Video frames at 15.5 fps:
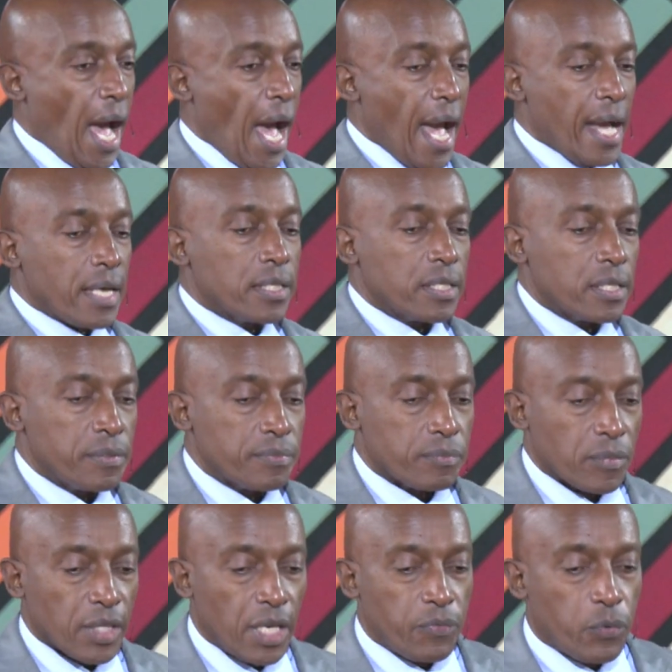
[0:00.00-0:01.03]
And
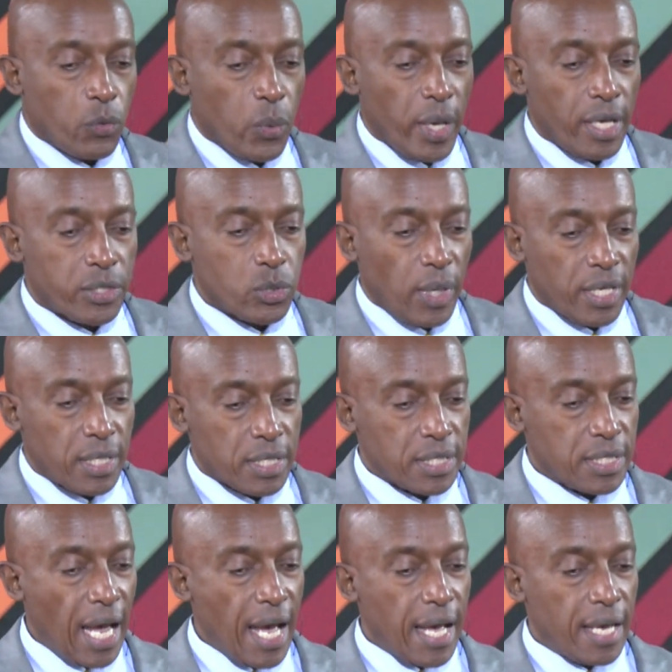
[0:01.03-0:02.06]
if we are to
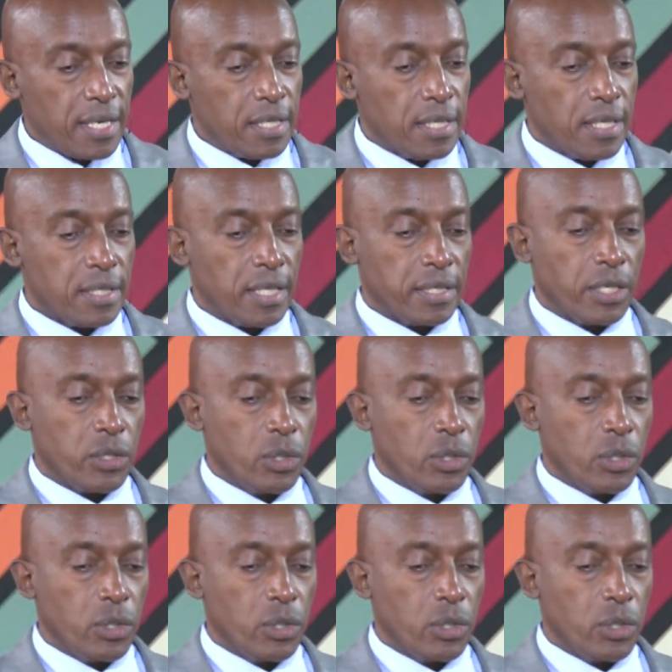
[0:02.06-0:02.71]
understand that